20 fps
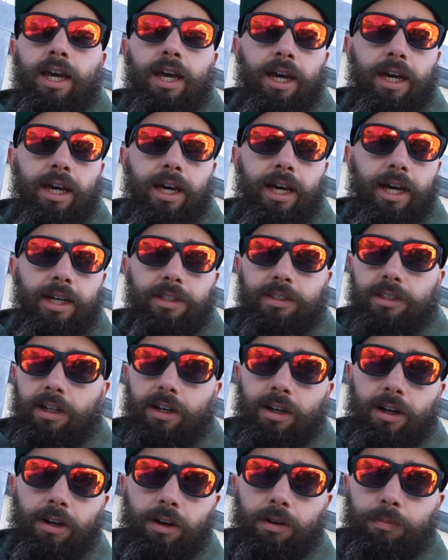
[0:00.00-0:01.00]
It has
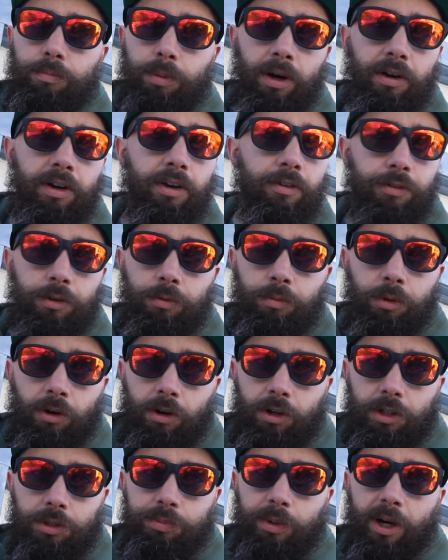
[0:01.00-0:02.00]
probably a few more
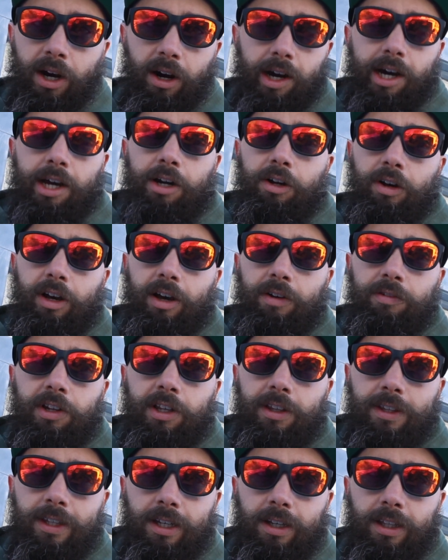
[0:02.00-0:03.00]
horsepower. I don't have
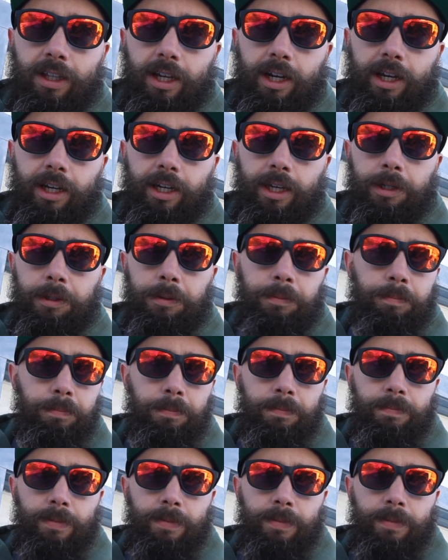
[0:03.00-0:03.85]
anything that I can